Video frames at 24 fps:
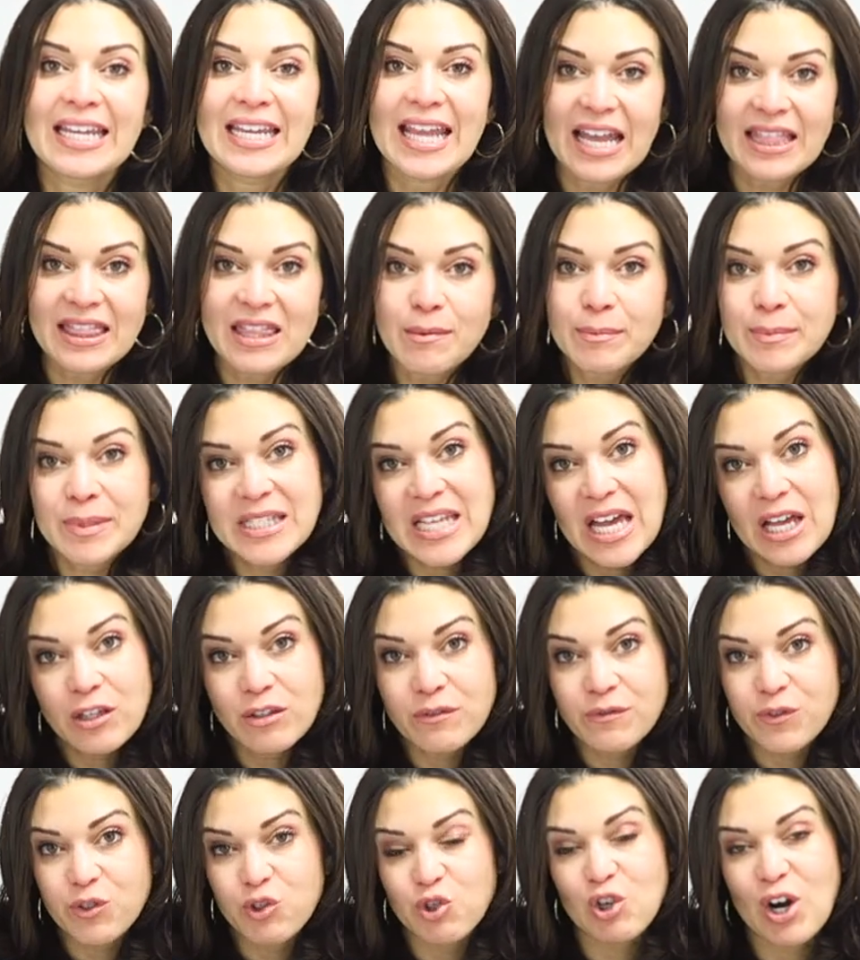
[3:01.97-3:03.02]
get
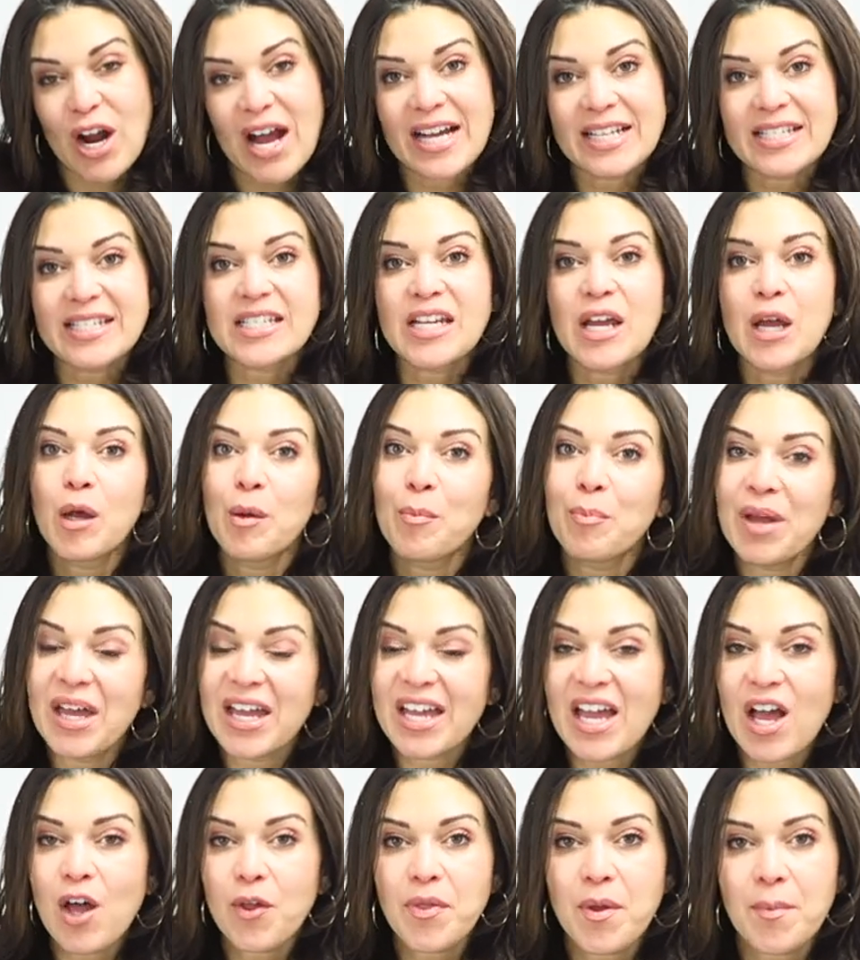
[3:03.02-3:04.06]
themselves dressed,
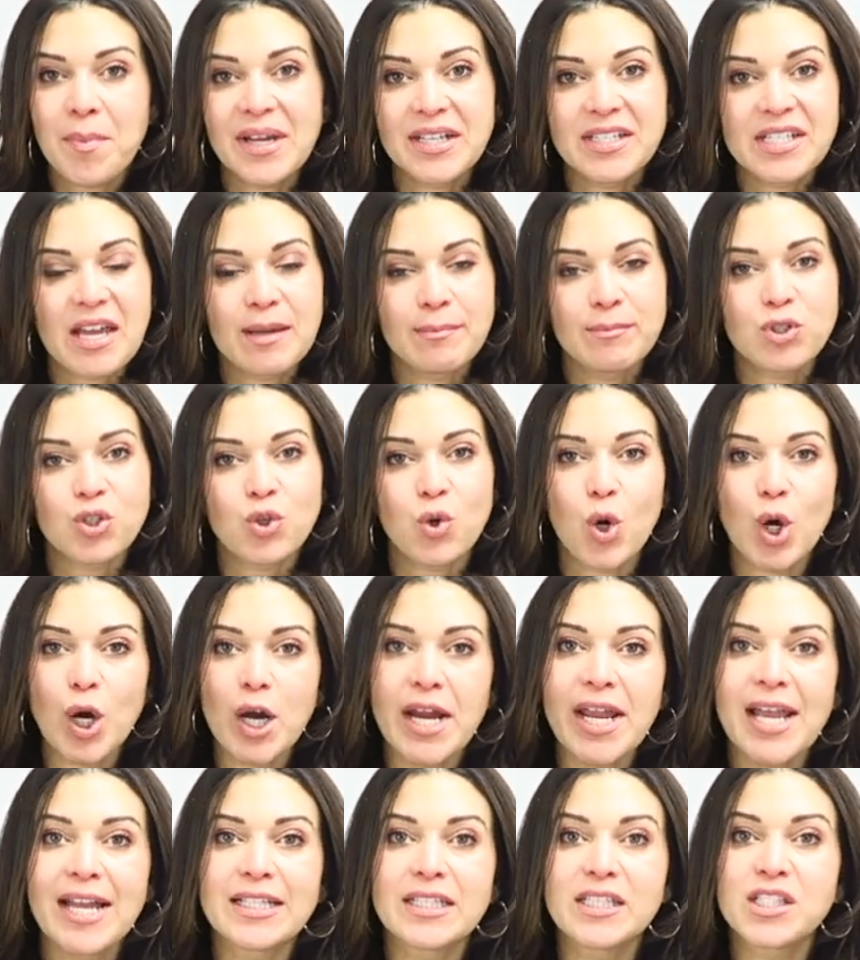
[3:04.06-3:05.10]
pick out the bedtime
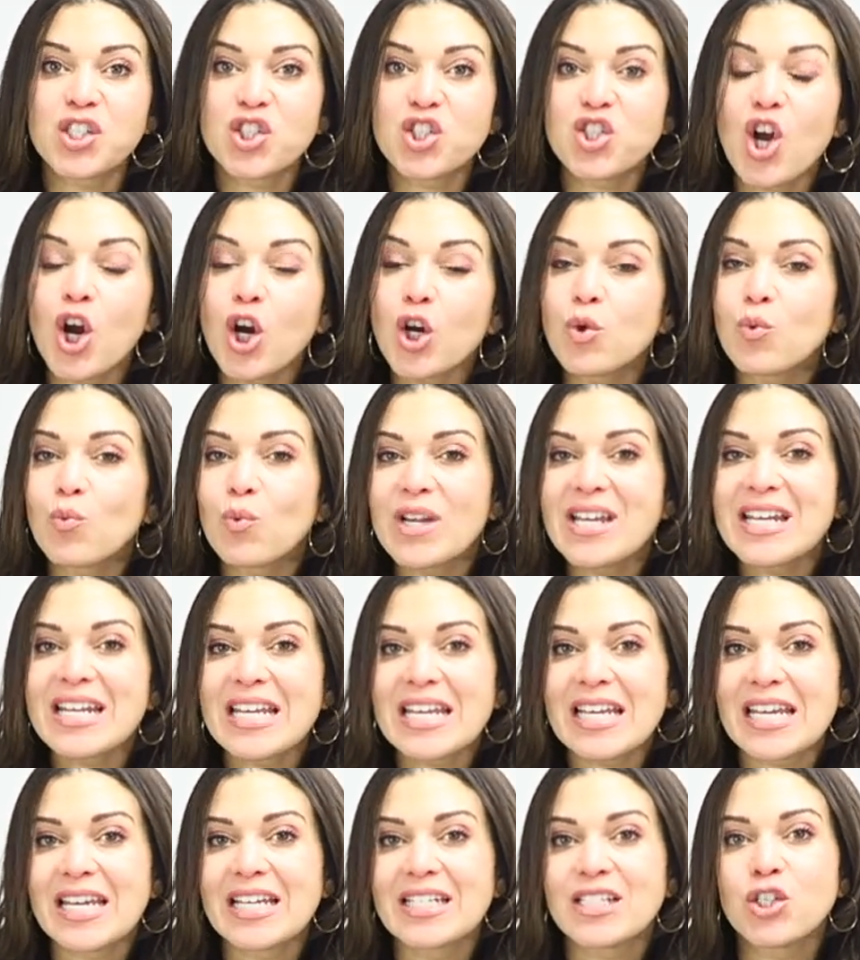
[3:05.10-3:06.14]
story, and start
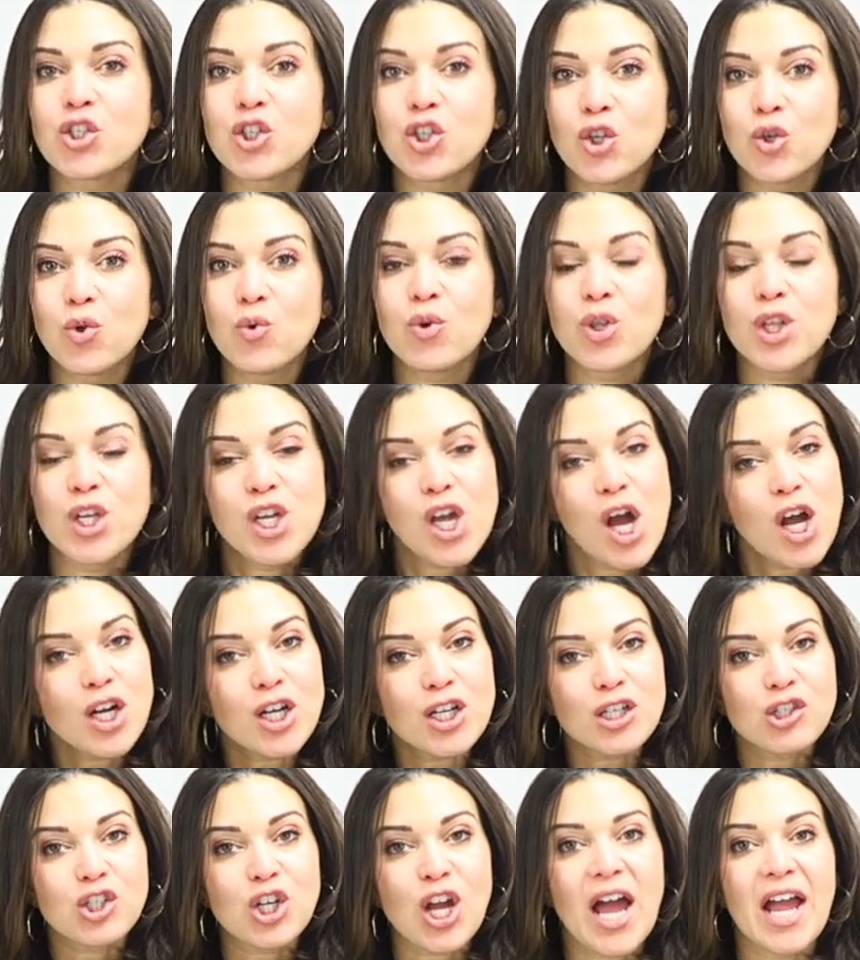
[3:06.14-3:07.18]
reading it to the
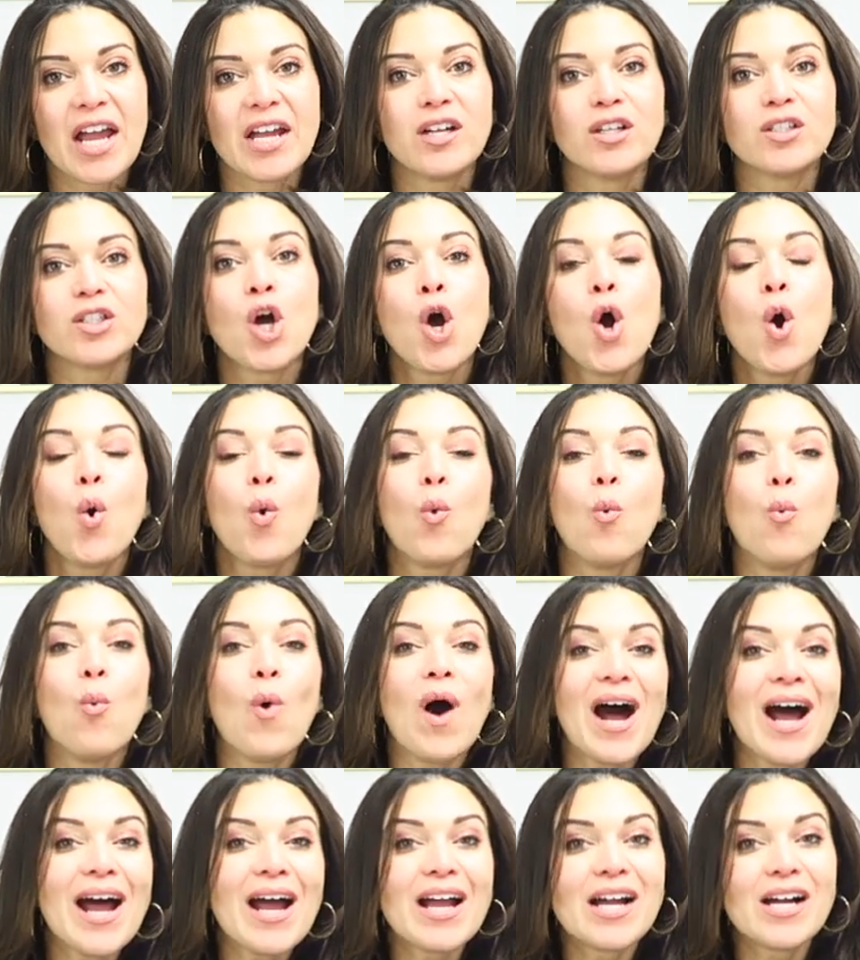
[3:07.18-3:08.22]
younger child
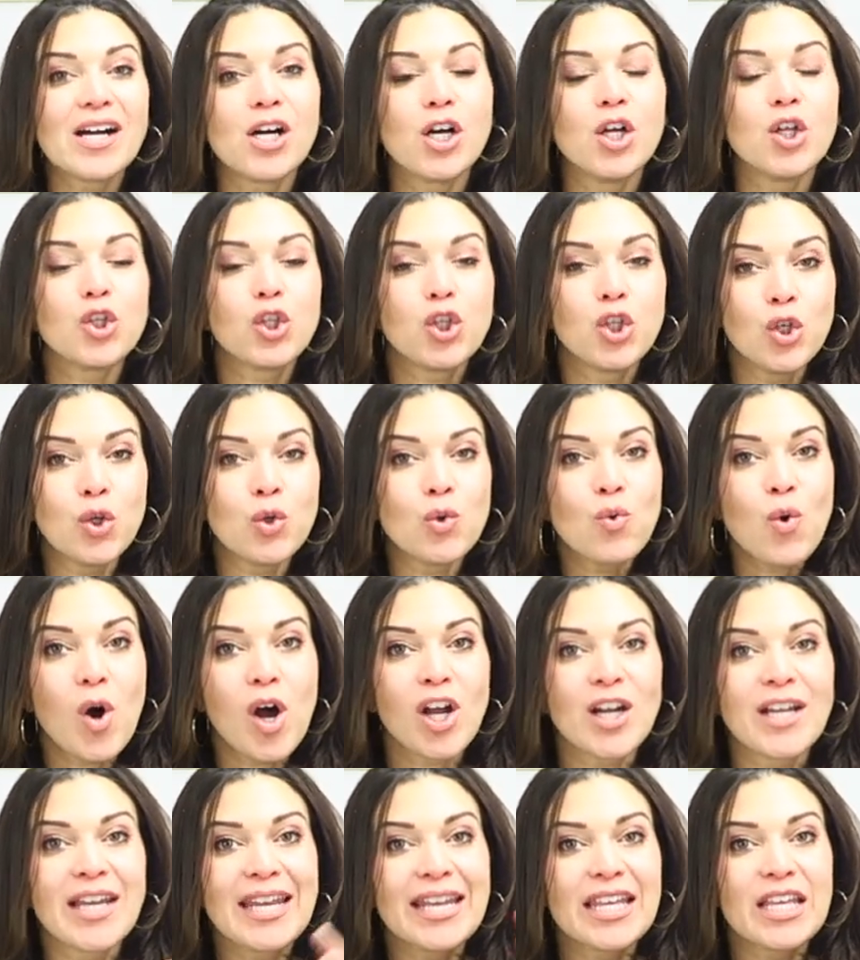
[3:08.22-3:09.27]
while you
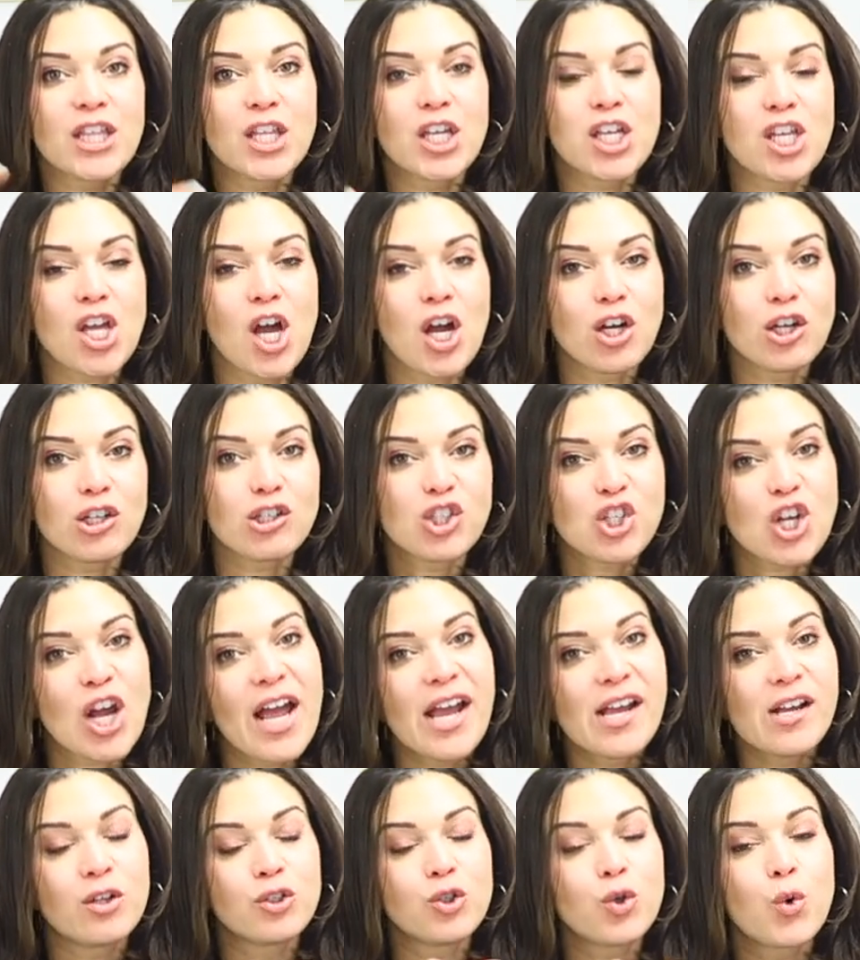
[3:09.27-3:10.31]
are getting the younger
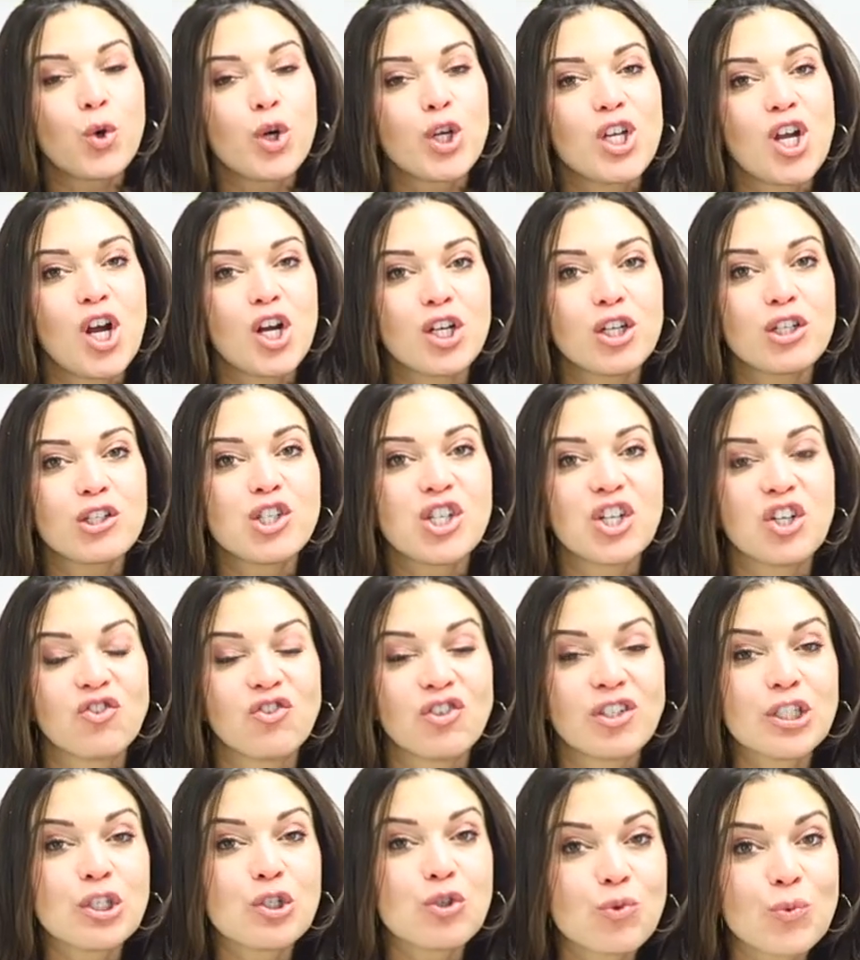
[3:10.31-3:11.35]
child or younger
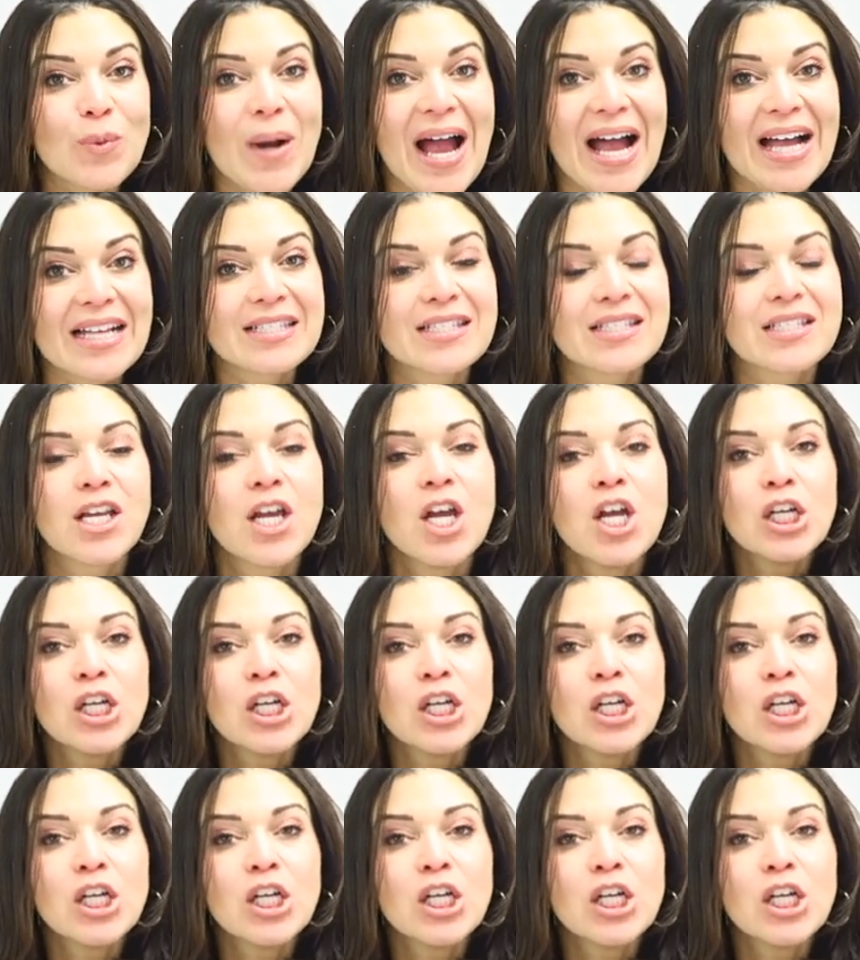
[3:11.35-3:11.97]
children dressed.